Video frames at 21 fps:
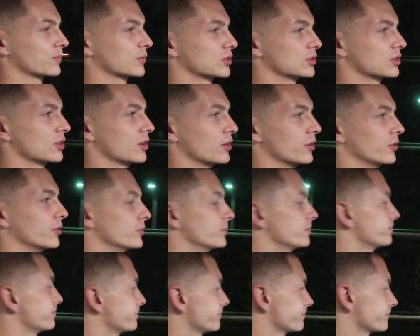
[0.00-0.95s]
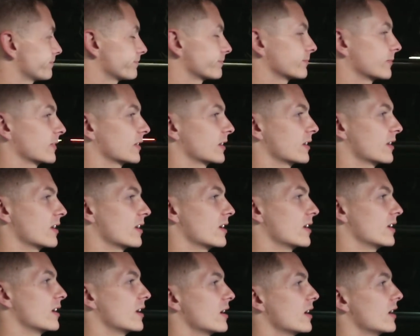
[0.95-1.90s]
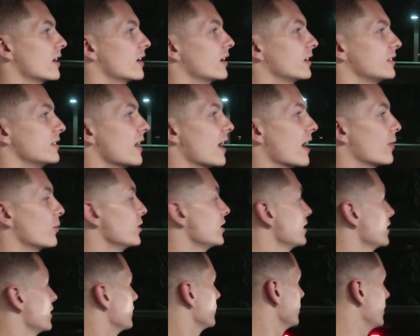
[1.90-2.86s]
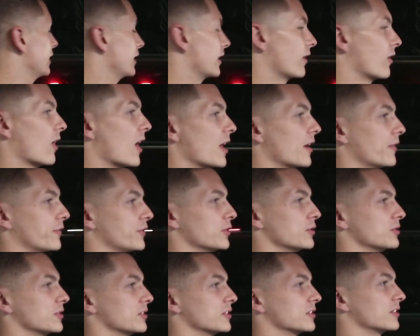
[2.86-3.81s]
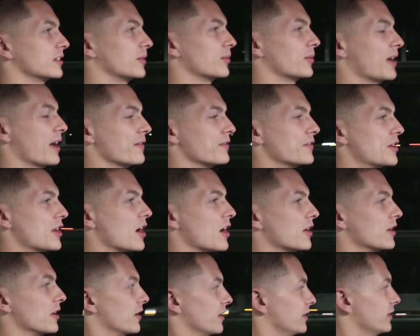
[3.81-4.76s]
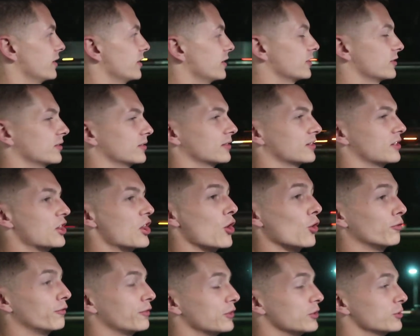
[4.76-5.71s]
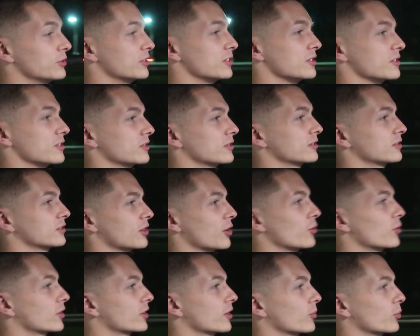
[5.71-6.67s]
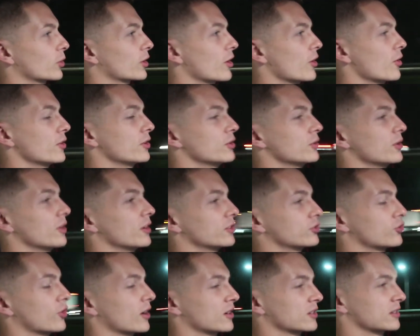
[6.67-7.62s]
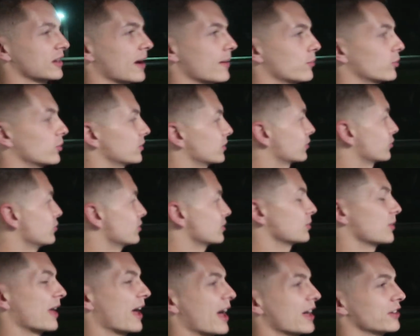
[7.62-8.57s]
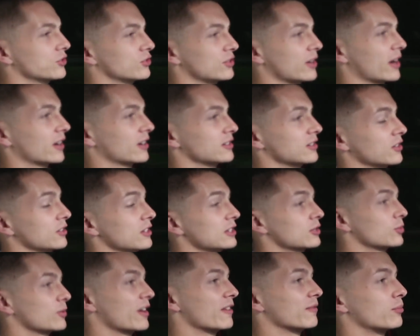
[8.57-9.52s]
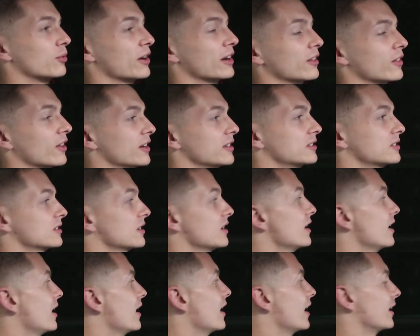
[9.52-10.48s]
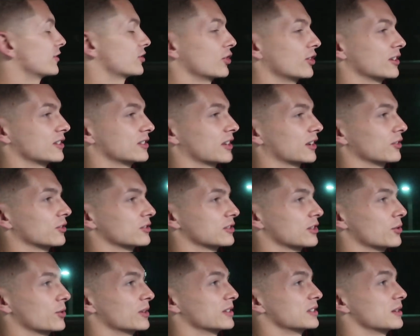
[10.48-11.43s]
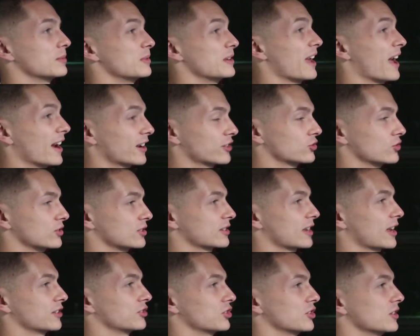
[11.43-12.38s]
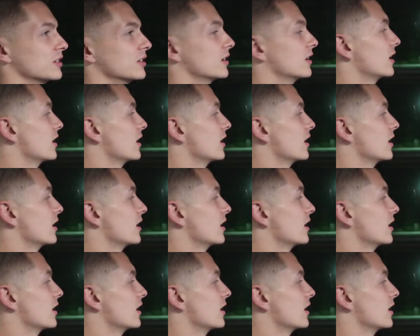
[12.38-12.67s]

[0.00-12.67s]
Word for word: So now so, we need three fuses at least. Yeah, we need we need a lot of fuses, and we have none. No fuses. So we're, we're going to a truck stop. We're cruising with the hazards on because at least we have brake lights and turning signals. Otherwise it'd be extra sketchy.